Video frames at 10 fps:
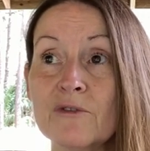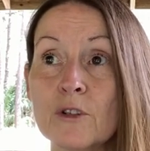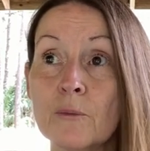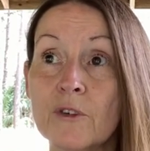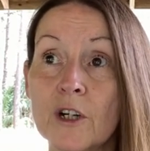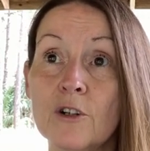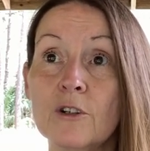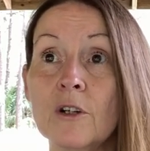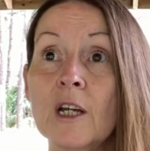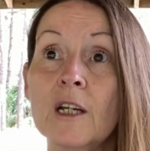From there,
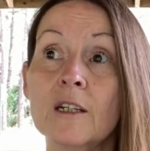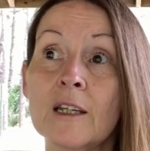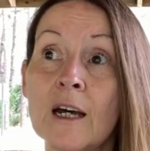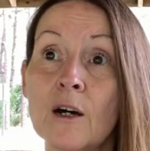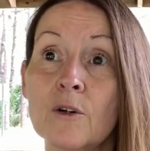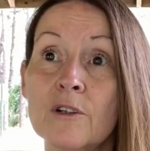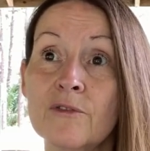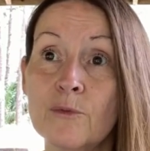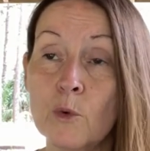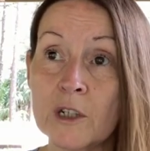now, if
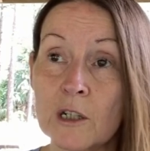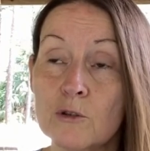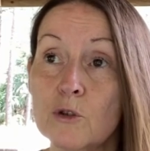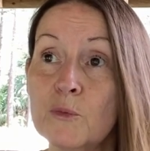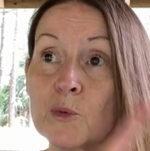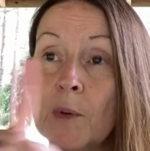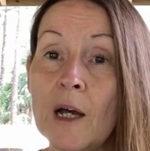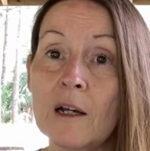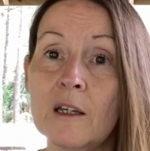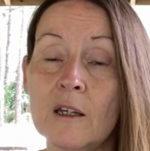when it loops
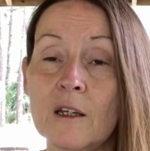back